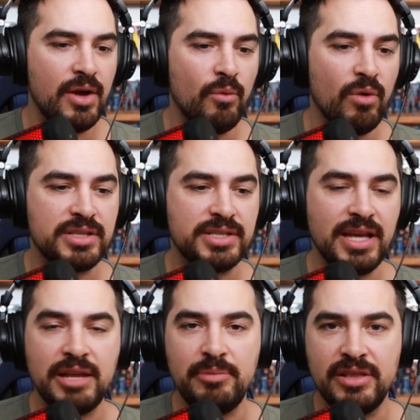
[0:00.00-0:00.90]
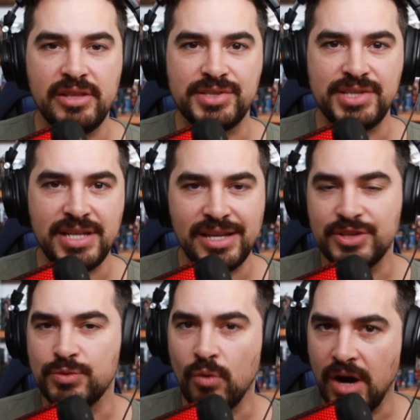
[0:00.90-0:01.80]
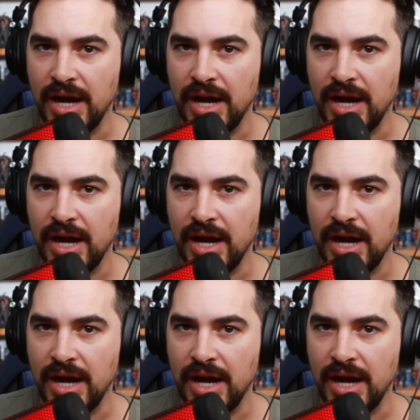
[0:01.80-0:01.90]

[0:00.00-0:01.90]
What's getting me in the seat is why.